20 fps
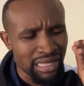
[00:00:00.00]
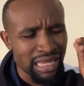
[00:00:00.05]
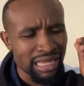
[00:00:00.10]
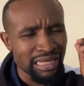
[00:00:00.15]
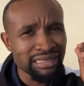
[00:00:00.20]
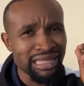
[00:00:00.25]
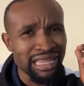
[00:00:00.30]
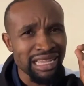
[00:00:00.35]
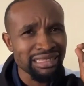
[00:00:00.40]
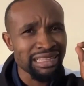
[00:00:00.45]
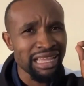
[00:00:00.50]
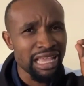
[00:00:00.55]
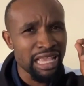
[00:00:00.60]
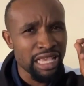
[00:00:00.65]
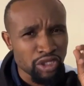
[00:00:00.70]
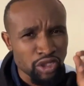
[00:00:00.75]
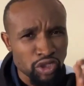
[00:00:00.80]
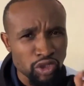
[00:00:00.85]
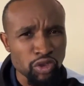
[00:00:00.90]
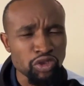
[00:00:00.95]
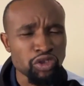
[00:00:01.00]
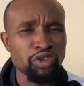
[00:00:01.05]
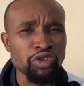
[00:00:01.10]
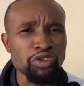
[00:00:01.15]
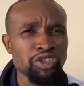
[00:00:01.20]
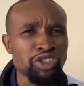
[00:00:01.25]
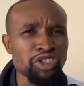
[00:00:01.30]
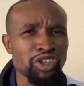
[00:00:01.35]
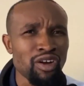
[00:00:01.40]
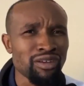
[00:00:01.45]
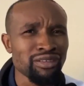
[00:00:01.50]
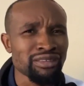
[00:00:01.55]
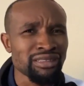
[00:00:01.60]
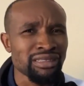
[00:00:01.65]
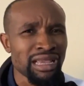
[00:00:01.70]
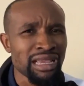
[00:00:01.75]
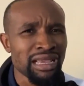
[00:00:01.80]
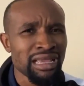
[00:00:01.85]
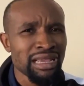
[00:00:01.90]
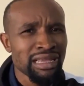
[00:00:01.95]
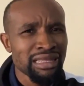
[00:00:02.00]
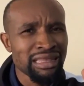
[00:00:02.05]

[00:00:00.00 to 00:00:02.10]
the, the, the institutions